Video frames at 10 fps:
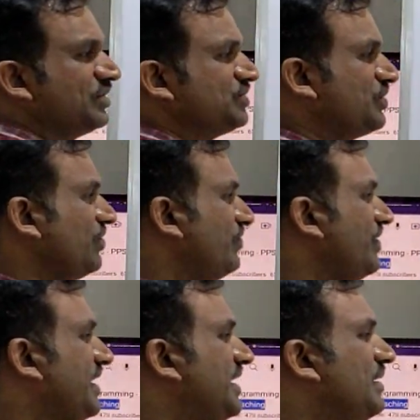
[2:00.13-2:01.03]
So
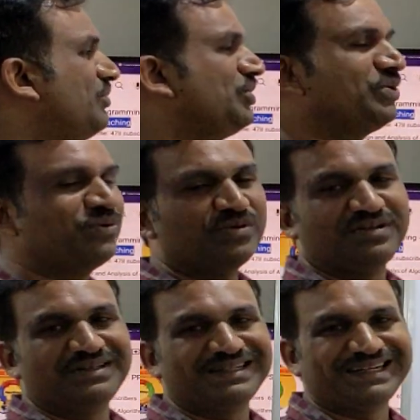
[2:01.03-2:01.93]
we are unable
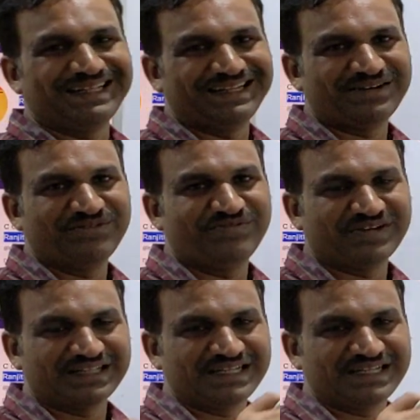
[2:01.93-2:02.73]
to color for